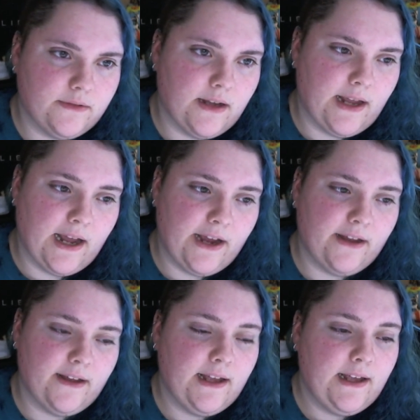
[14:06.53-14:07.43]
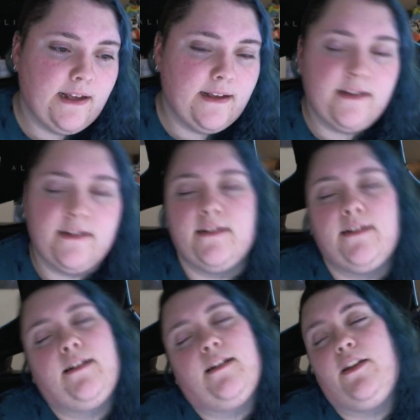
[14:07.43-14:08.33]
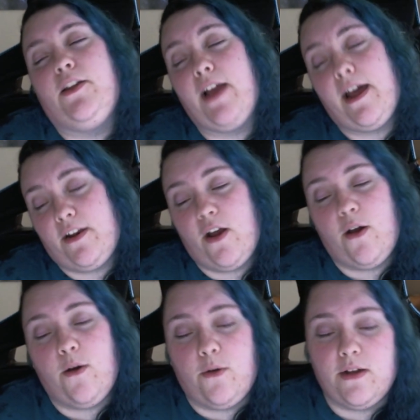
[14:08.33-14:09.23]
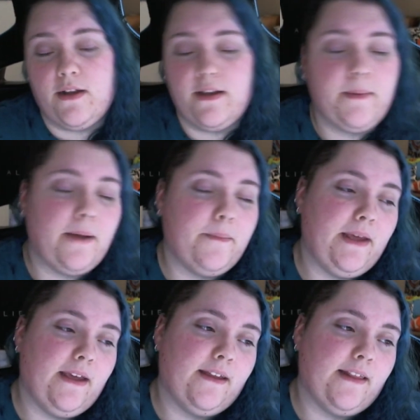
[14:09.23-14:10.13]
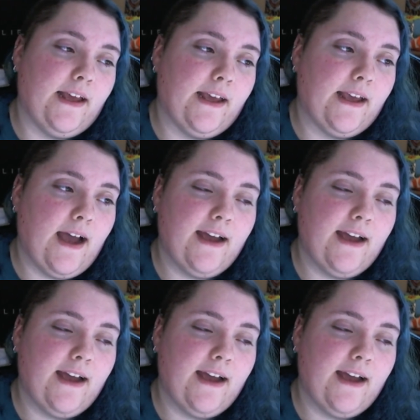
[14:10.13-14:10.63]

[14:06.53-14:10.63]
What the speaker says: And you gotta know about me, like,